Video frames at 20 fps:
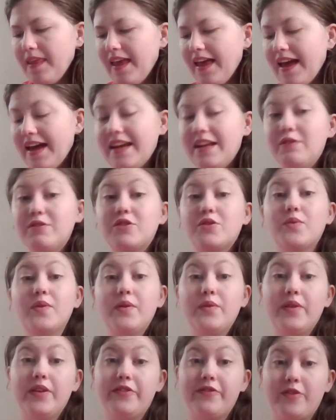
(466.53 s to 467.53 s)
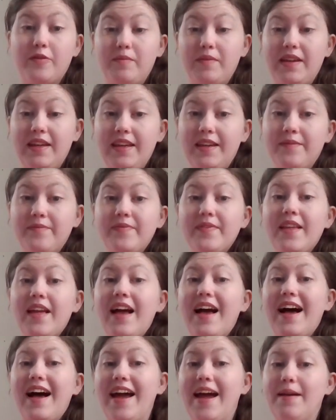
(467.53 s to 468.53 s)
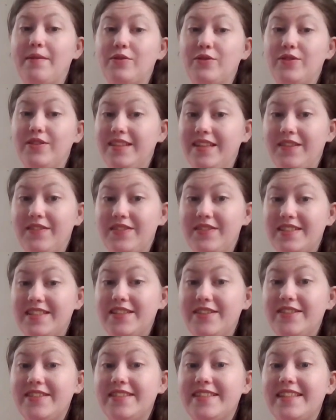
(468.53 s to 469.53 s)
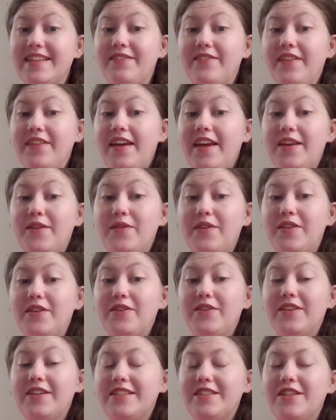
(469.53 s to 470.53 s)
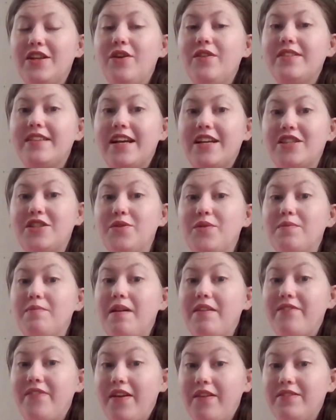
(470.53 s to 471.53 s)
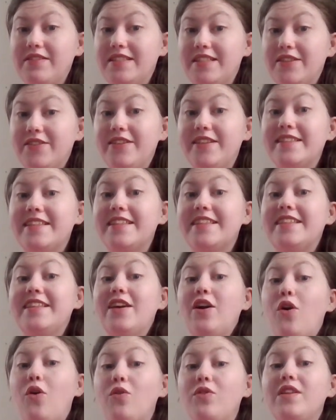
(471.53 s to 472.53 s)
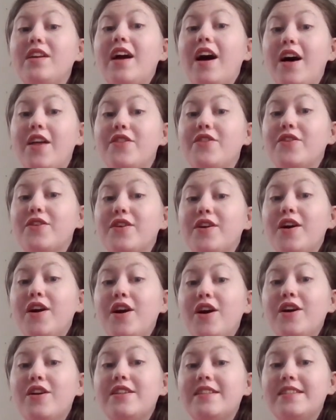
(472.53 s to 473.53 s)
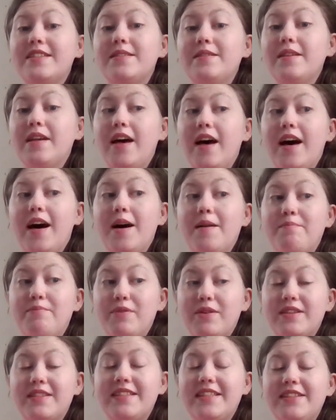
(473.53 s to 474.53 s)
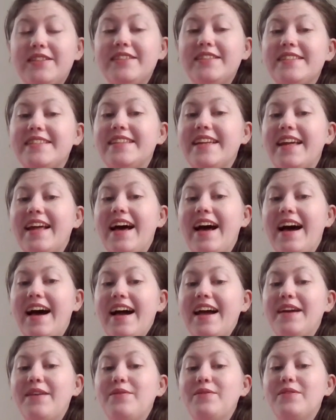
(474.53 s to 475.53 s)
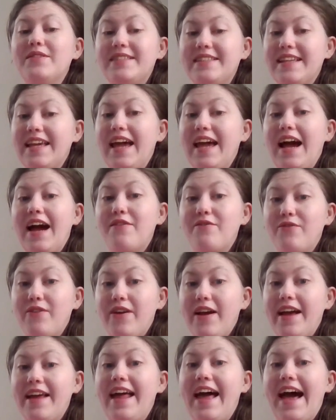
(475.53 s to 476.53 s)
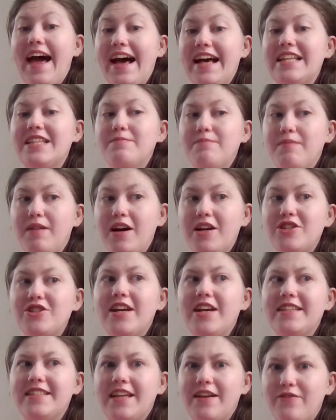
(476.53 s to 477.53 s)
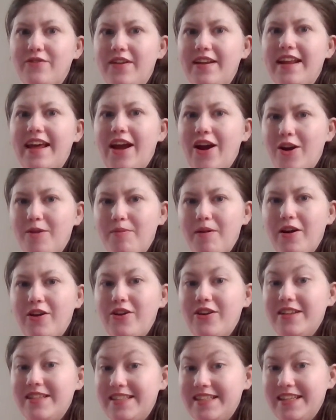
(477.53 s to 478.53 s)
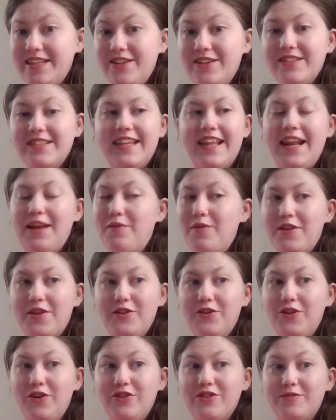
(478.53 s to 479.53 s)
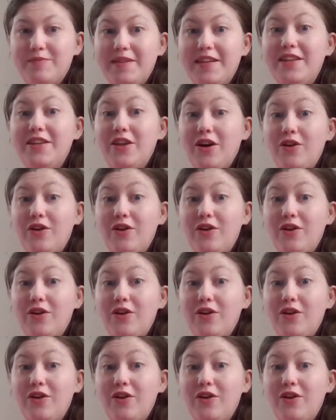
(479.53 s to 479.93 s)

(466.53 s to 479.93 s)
it was a reread for me. I absolutely love the series. If anyone who doesn't know, it's actually one of my favorite series. It's the only other book series that I would say I've read as much as I've read Harry Potter and Seekers. And anyone who knows me